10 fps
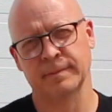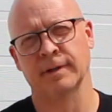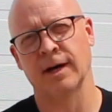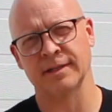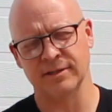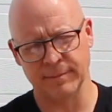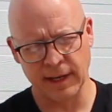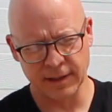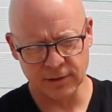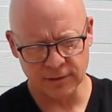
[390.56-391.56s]
Got a
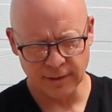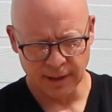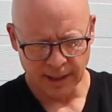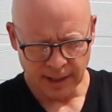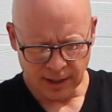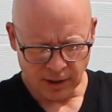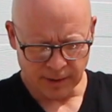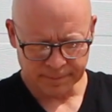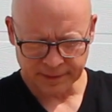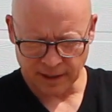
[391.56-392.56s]
tomato.
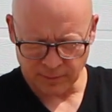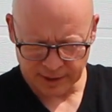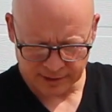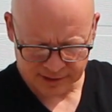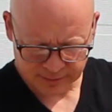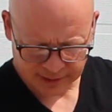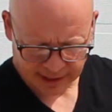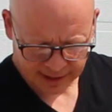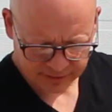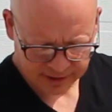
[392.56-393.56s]
What else do we
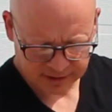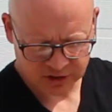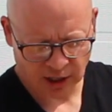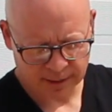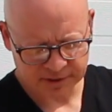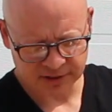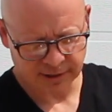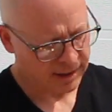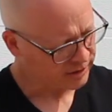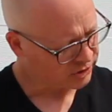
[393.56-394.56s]
have here? Chopped
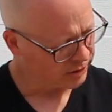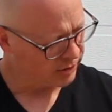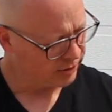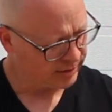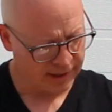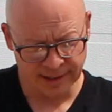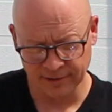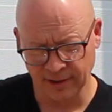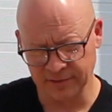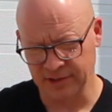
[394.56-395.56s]
cilantro. I
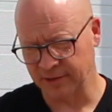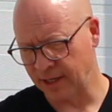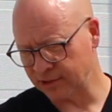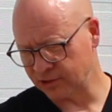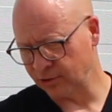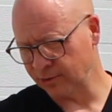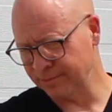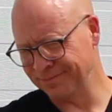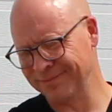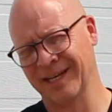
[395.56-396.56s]
love cilantro,
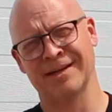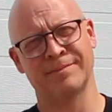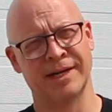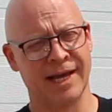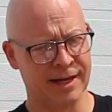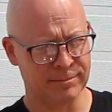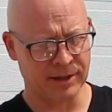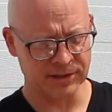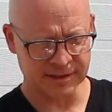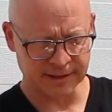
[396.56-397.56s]
but I had
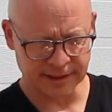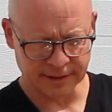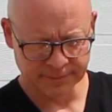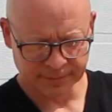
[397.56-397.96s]
parsley.